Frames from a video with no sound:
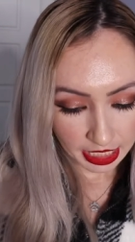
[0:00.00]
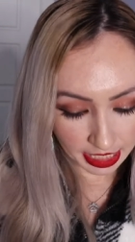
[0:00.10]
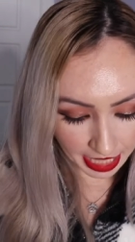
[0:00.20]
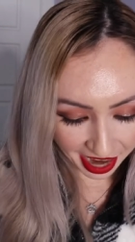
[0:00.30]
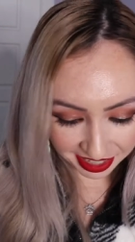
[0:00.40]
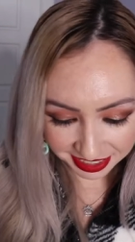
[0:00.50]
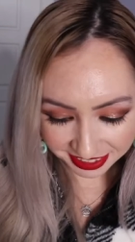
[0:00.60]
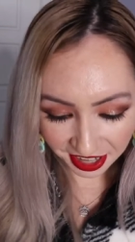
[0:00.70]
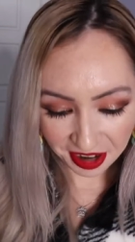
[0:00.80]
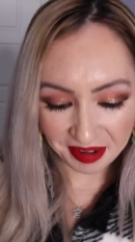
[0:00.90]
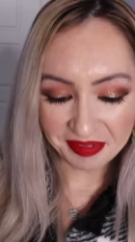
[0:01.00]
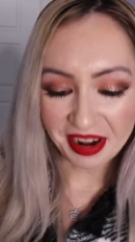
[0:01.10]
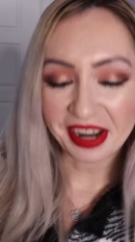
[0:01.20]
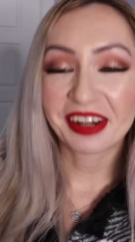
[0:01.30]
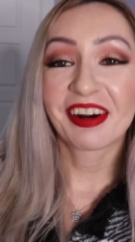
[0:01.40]
Next up,
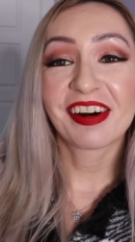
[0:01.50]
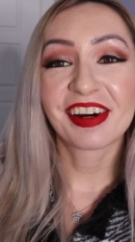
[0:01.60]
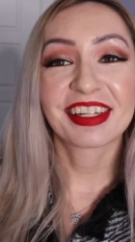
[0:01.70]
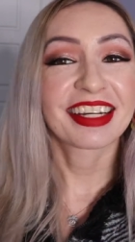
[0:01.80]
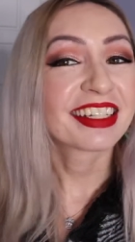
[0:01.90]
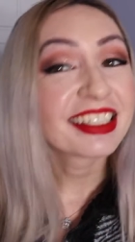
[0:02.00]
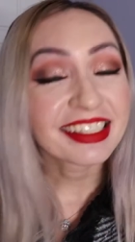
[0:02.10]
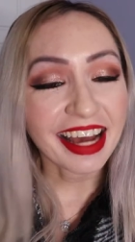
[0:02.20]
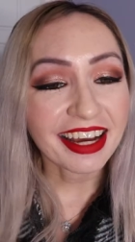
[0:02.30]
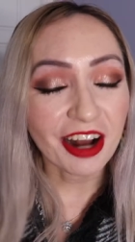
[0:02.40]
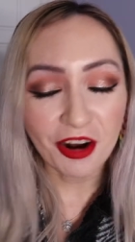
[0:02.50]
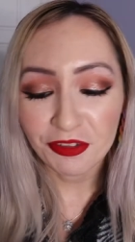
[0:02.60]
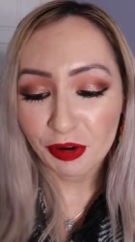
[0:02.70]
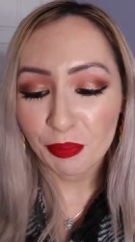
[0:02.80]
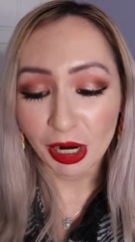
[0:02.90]
I got a set
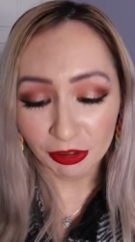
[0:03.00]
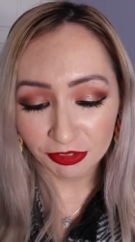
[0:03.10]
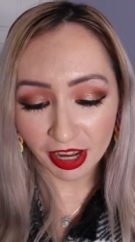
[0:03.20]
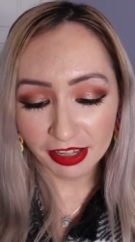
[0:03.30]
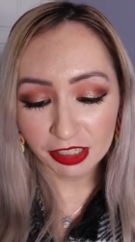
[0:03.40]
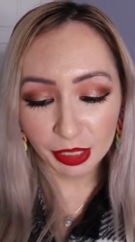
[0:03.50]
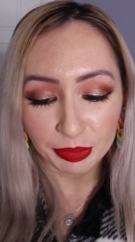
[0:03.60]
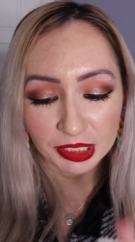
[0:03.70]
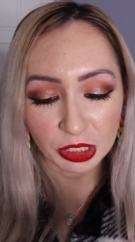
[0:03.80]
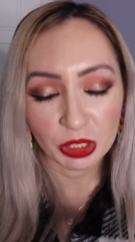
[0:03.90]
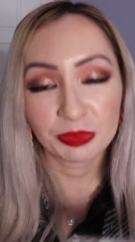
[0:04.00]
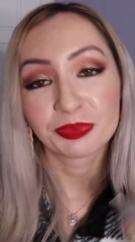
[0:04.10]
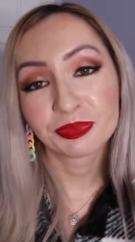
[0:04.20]
of butterfly clips.